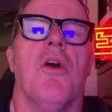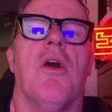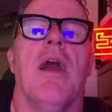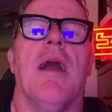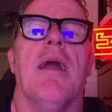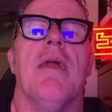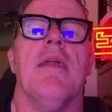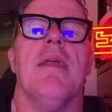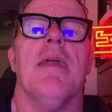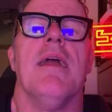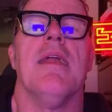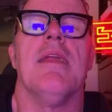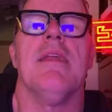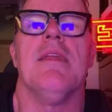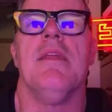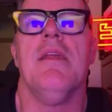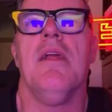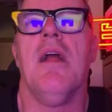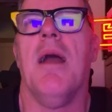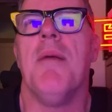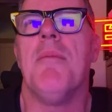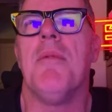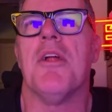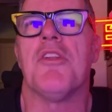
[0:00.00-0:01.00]

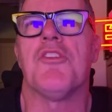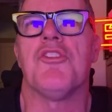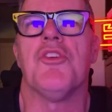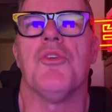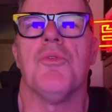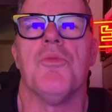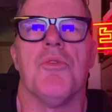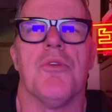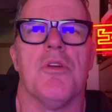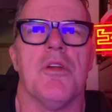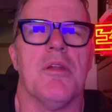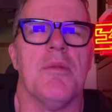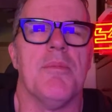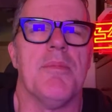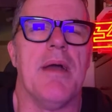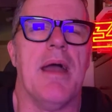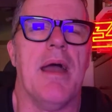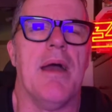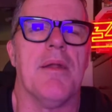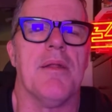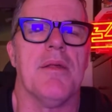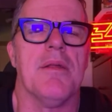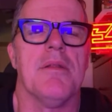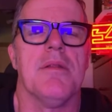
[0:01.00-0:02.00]
I'm not too worried
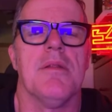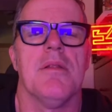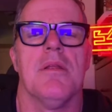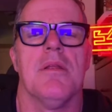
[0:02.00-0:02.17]
about it.